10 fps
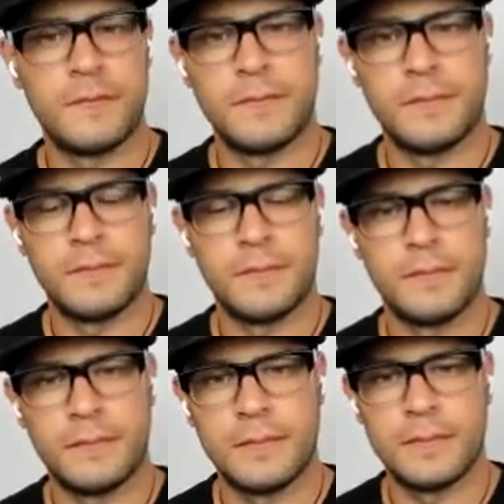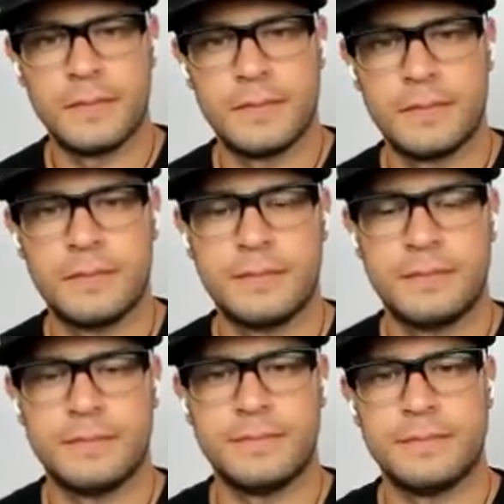
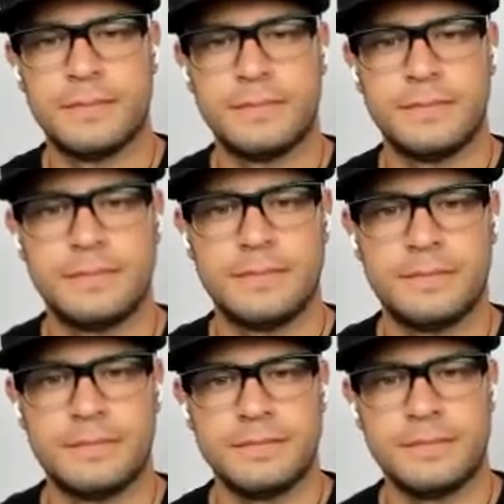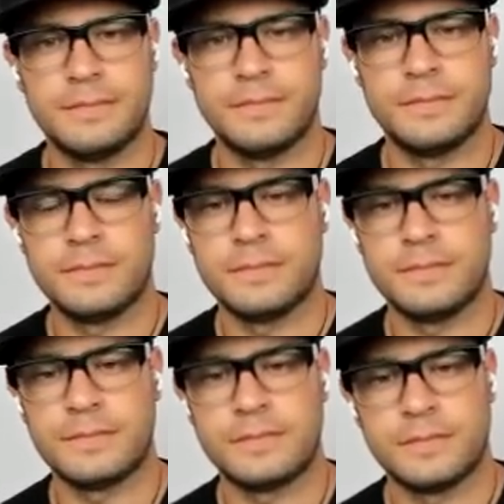
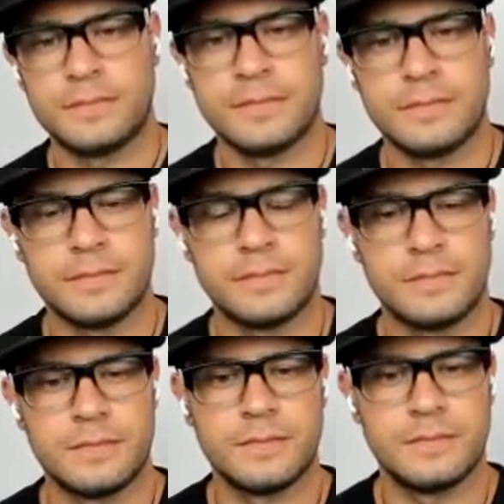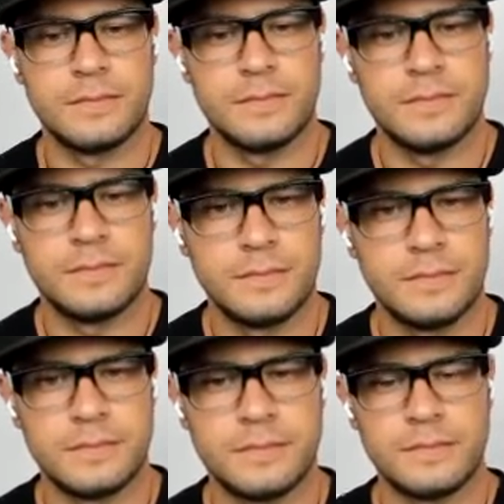
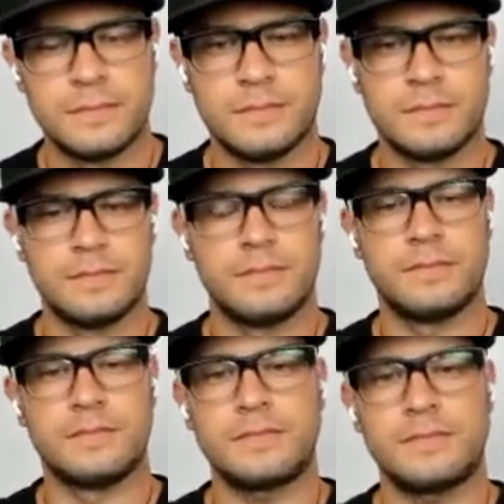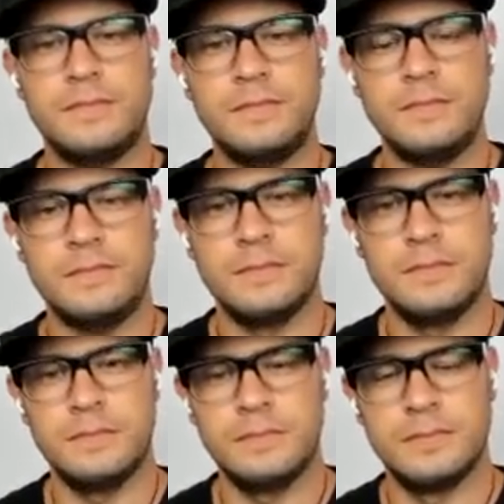
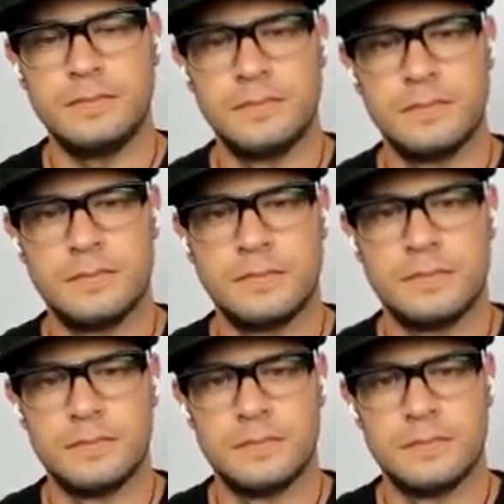No words are spoken by the person on screen.